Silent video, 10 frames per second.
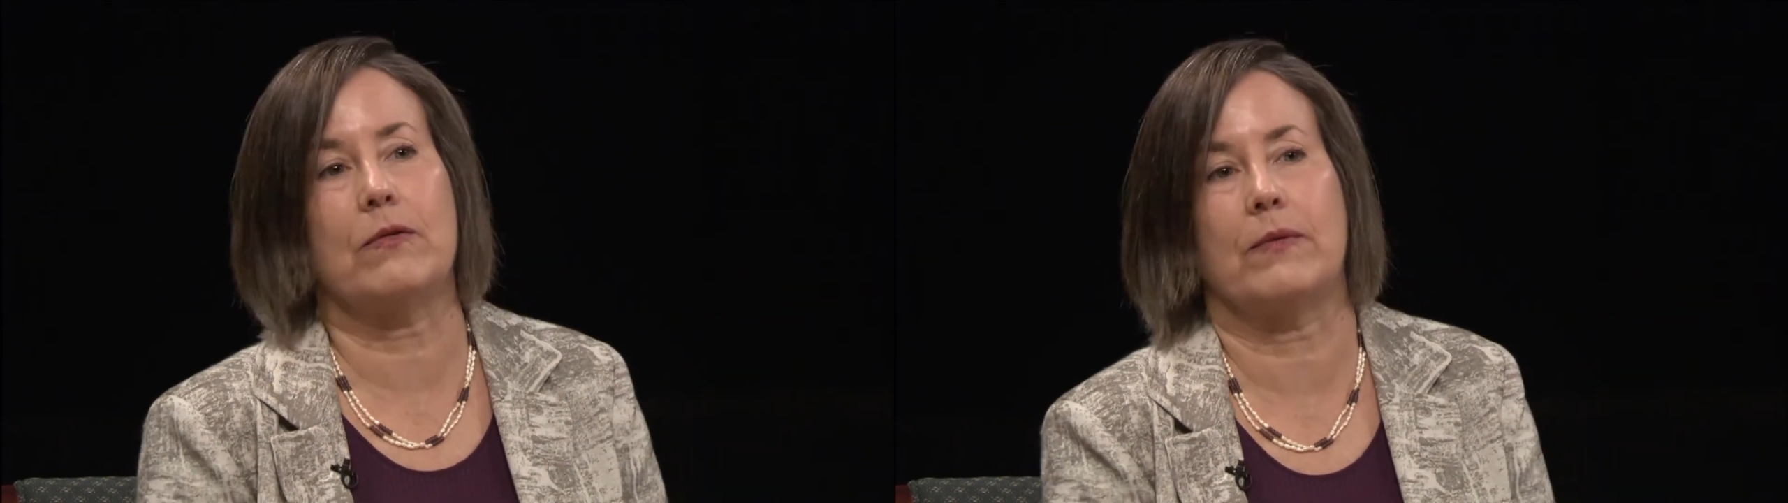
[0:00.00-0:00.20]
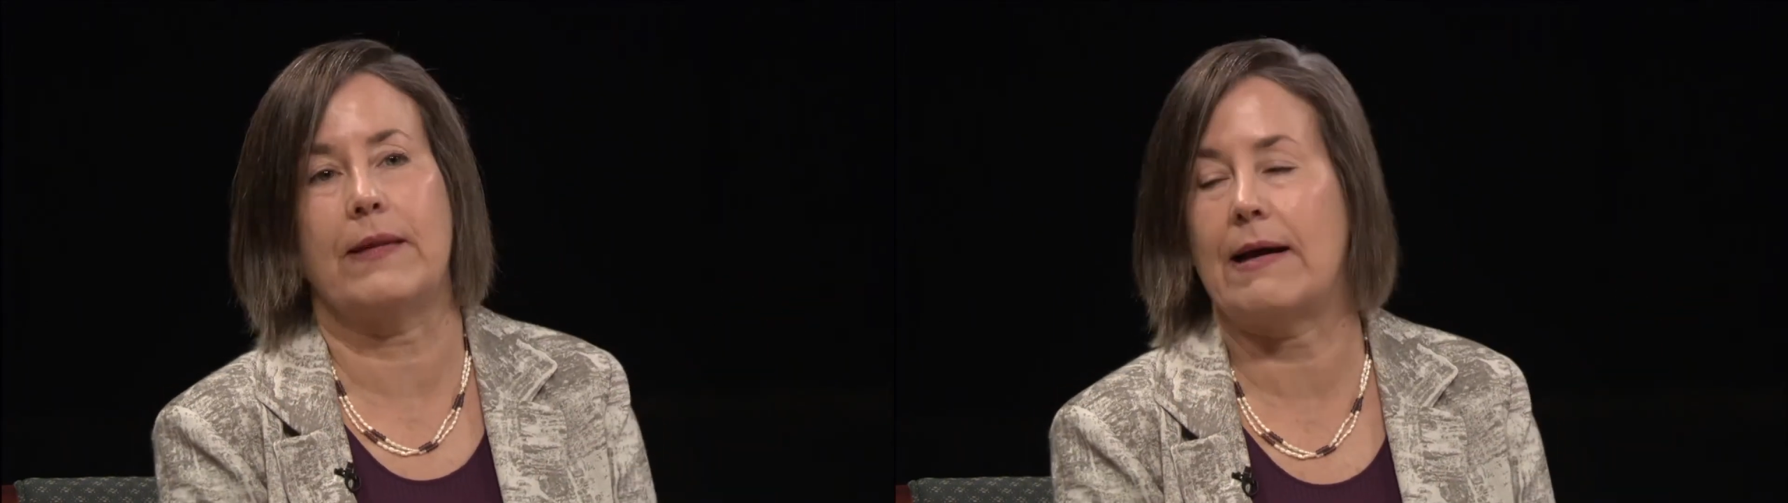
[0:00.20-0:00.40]

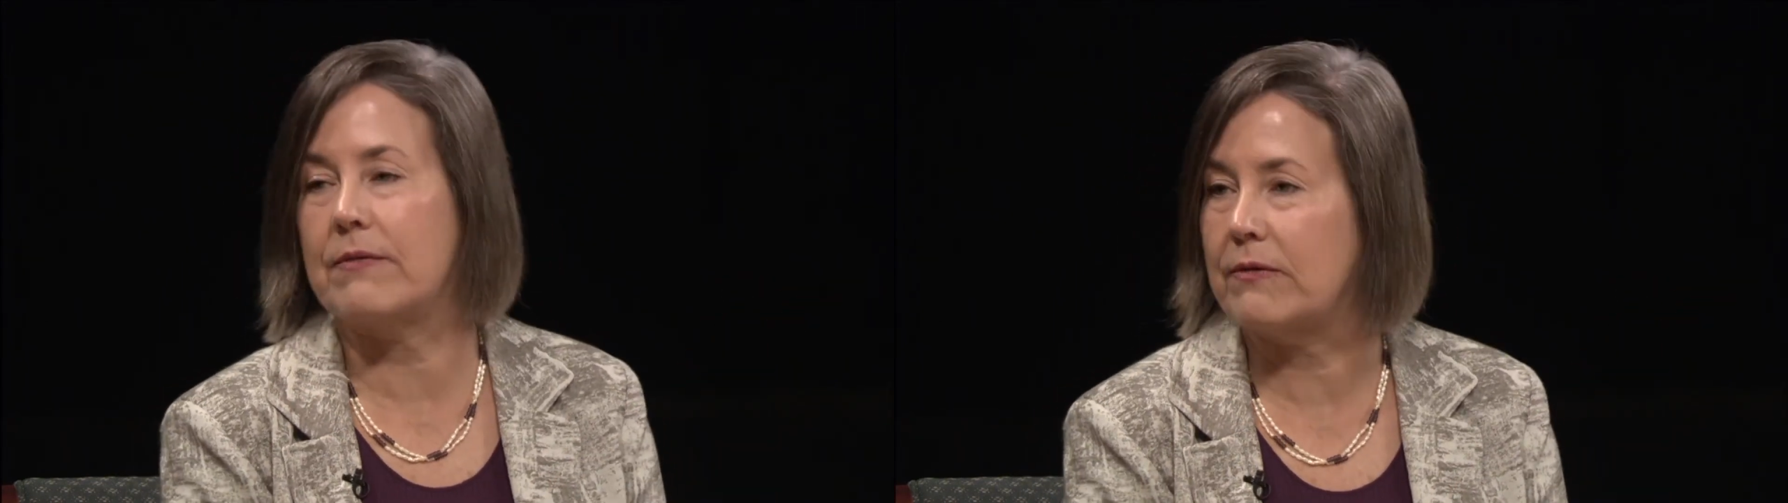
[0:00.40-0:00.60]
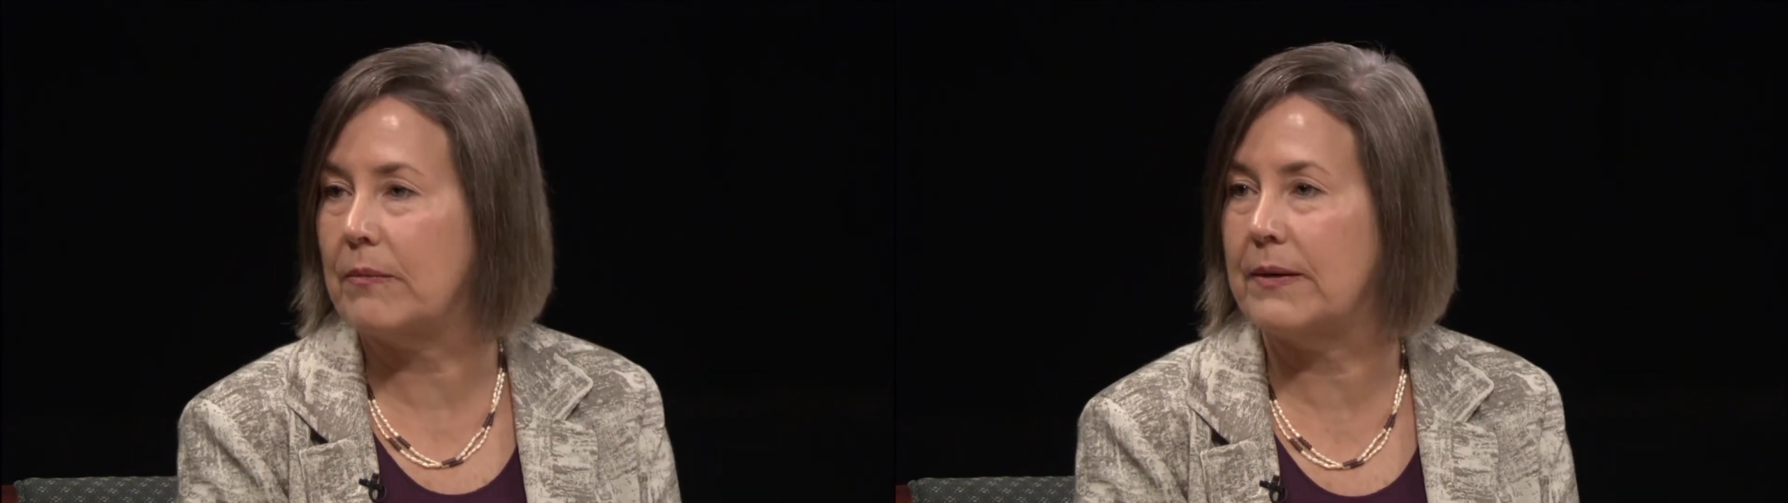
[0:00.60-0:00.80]
when that
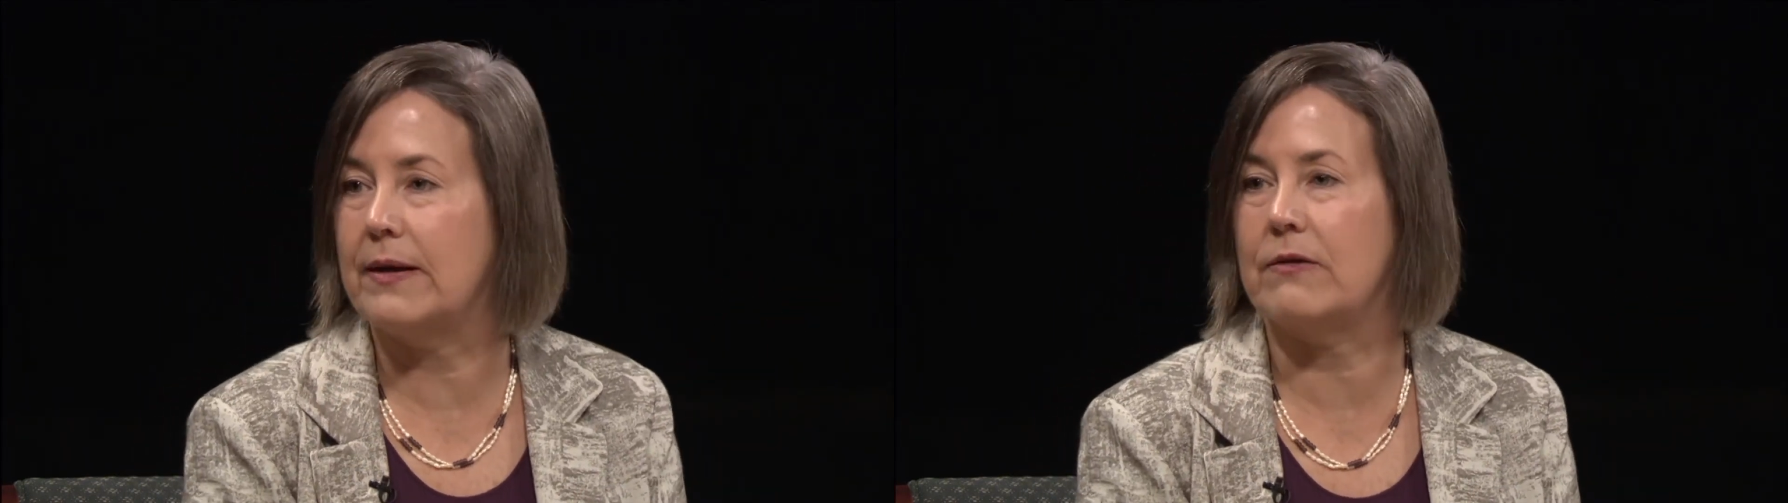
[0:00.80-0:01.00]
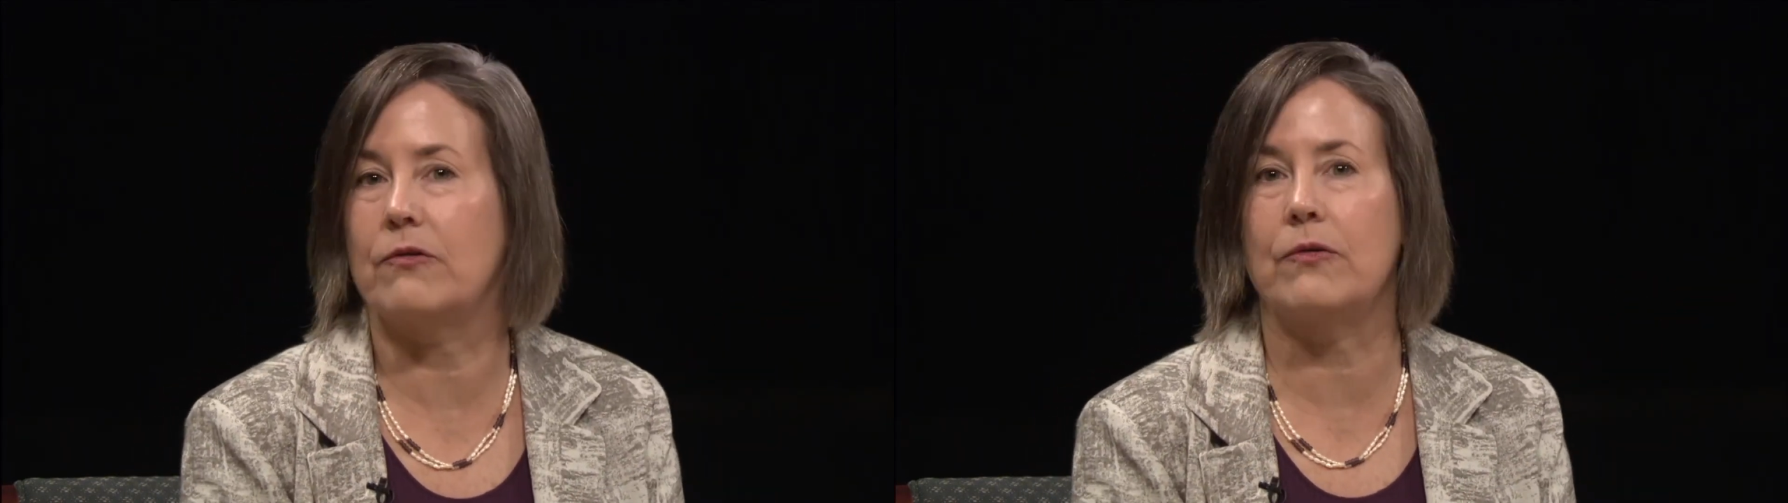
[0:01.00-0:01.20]
was a big
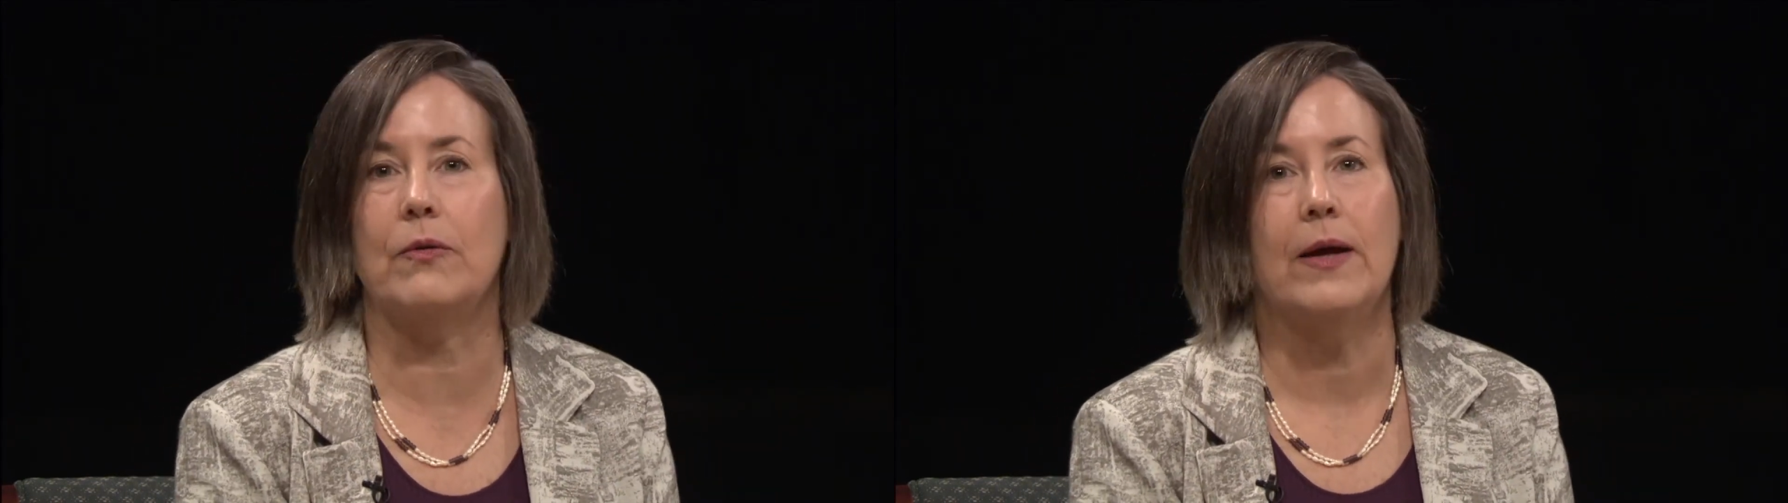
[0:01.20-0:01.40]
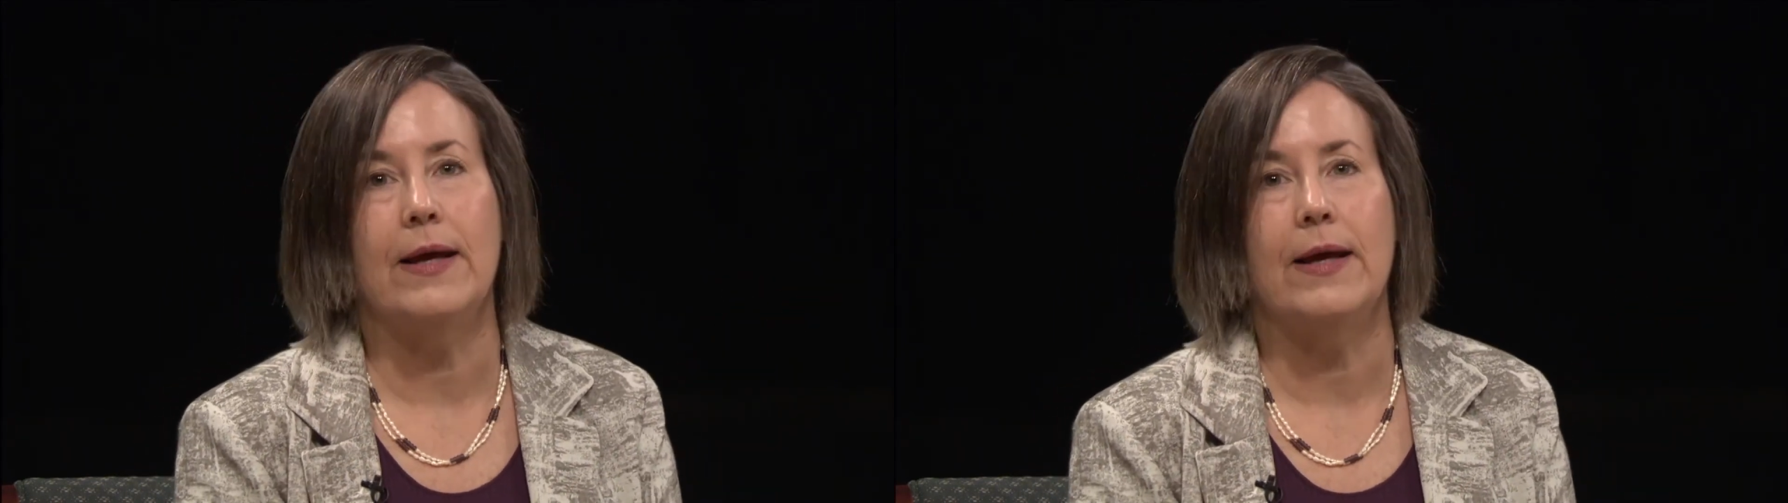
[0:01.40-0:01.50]
issue.